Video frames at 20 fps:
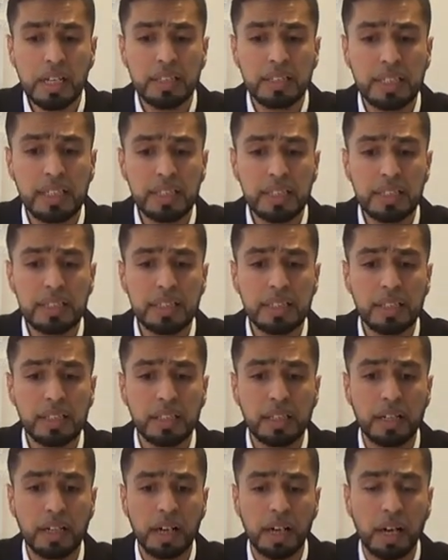this
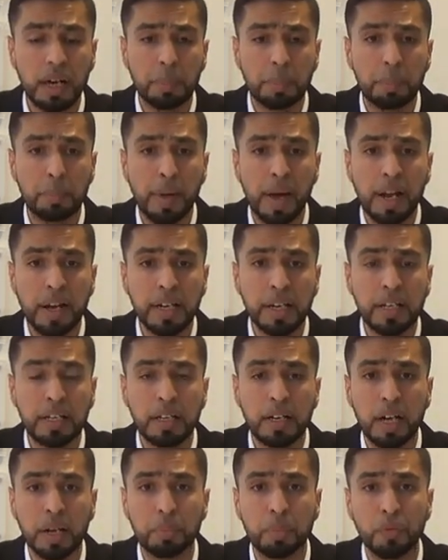panic
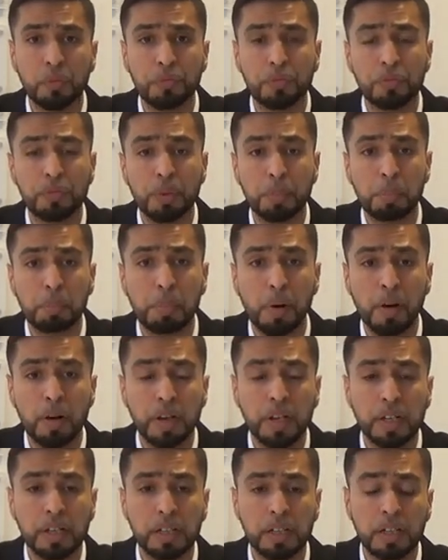type of
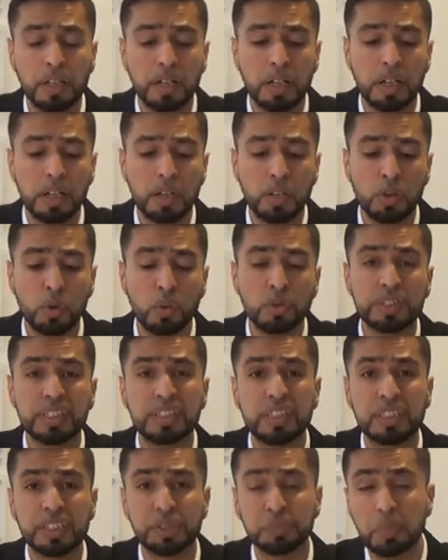buying
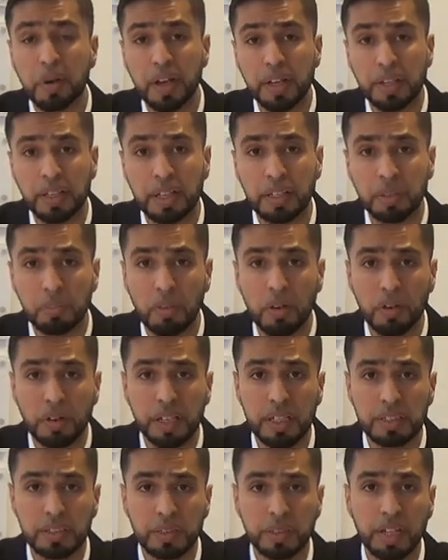causes a spike in the
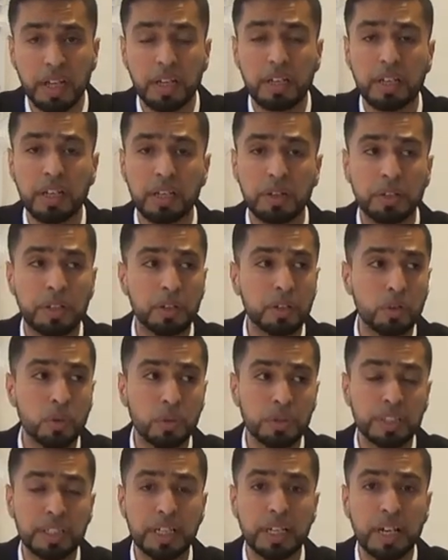markets. Okay, it can
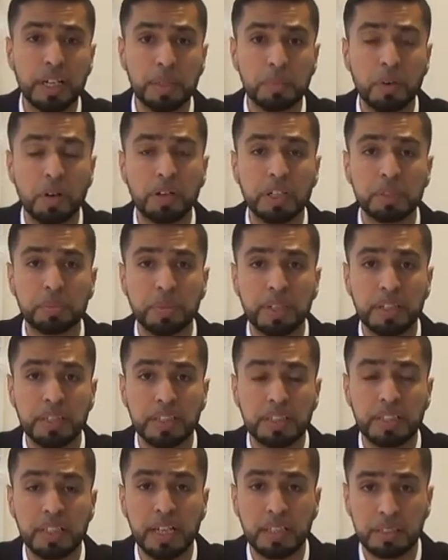cause it in any markets, but in
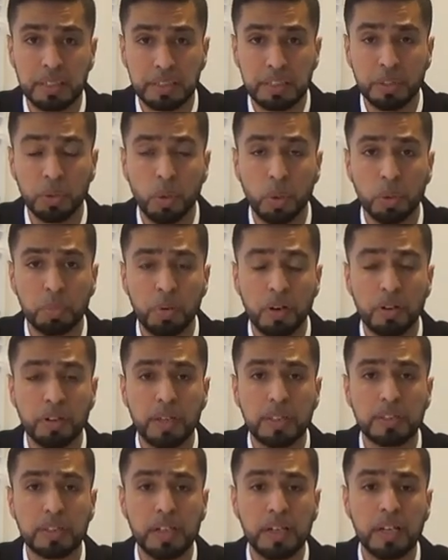this case, it's the oil
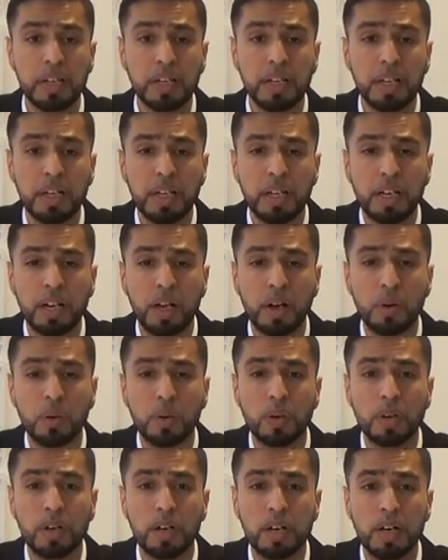markets.
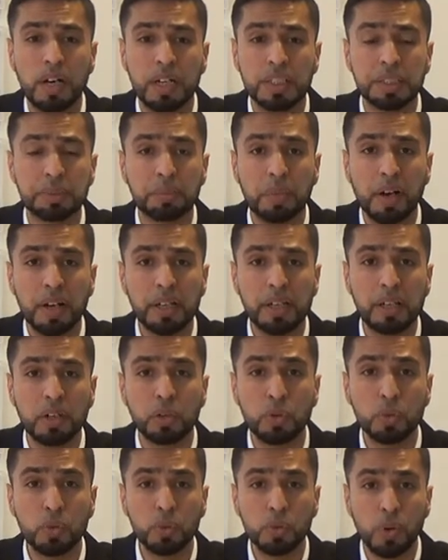Now, a spike
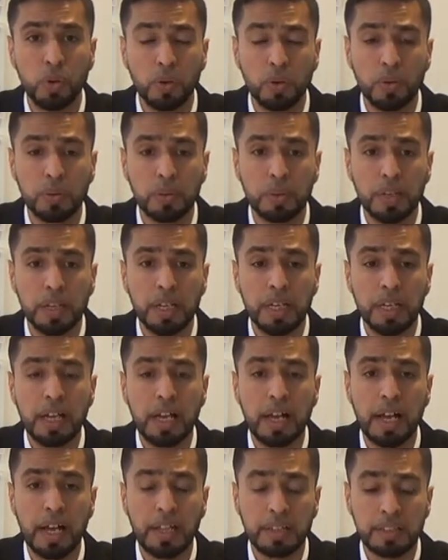in crude oil
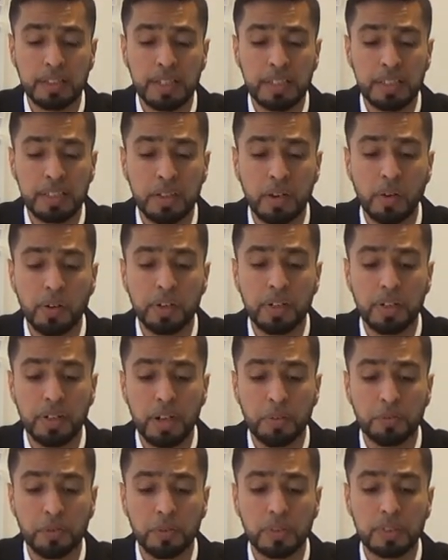at these current
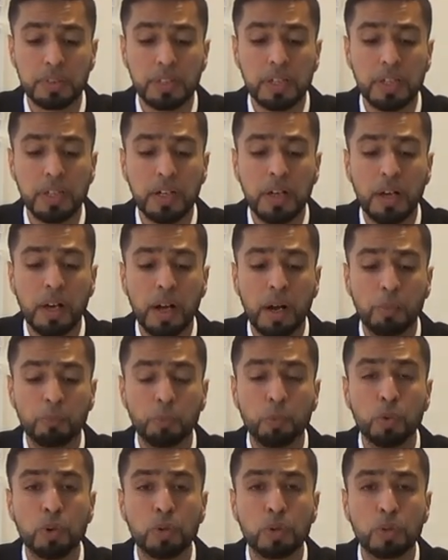levels
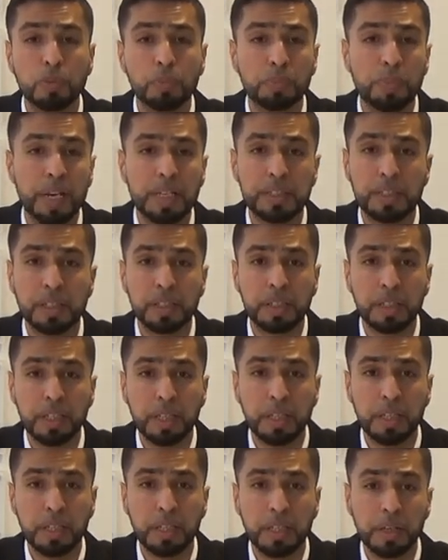will
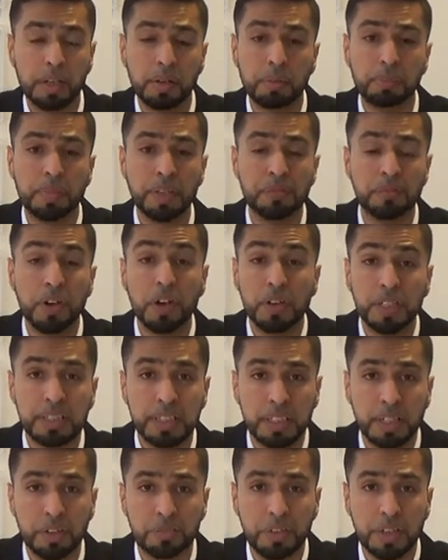basically be very
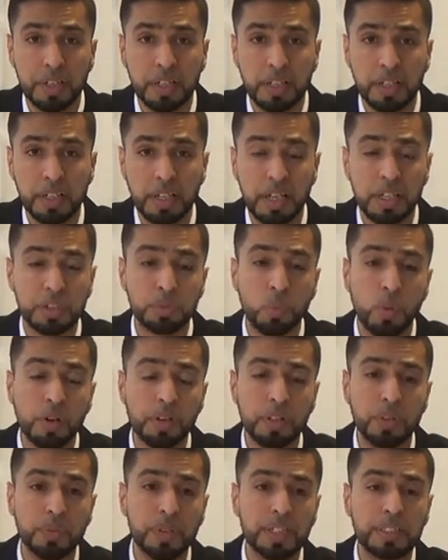significant. And it's one
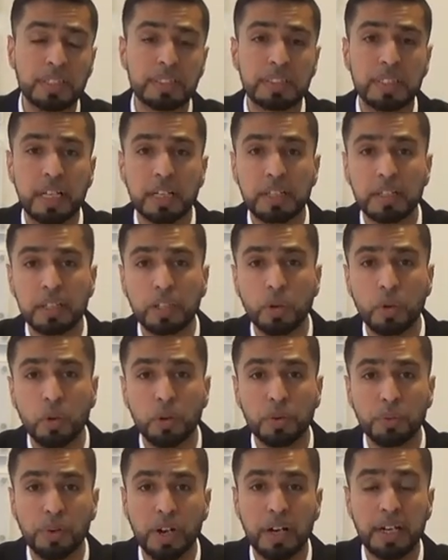of the reasons that the
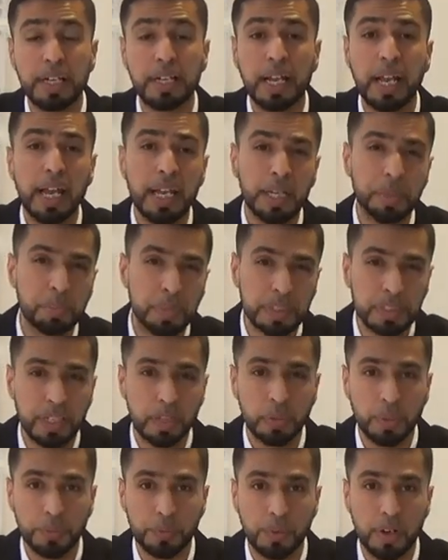oil rallied
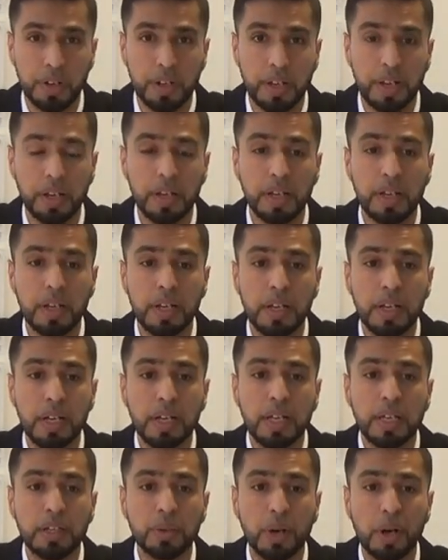8% on Friday.
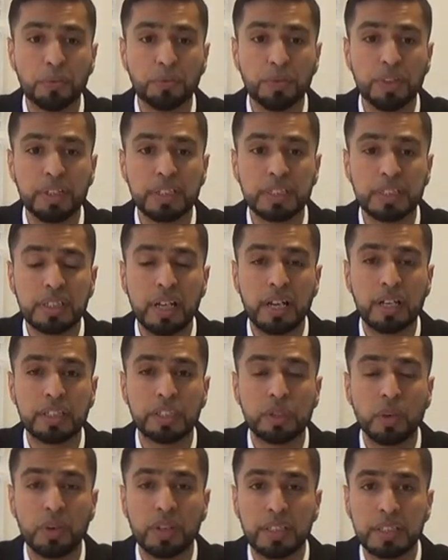You have to understand
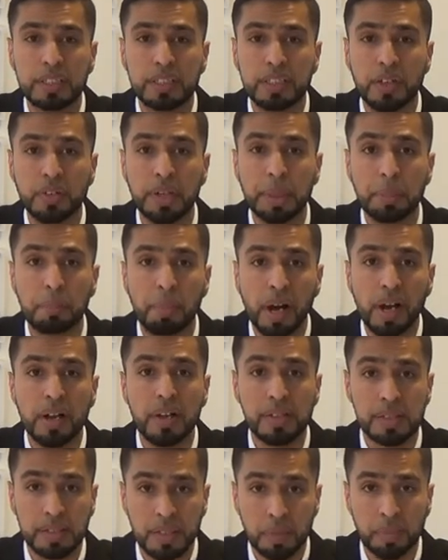it's not necessarily
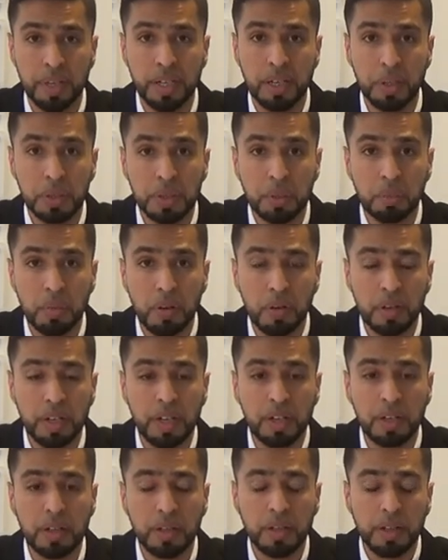buyers coming into the
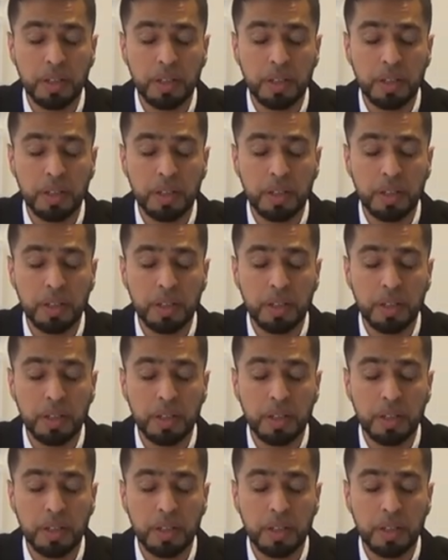market,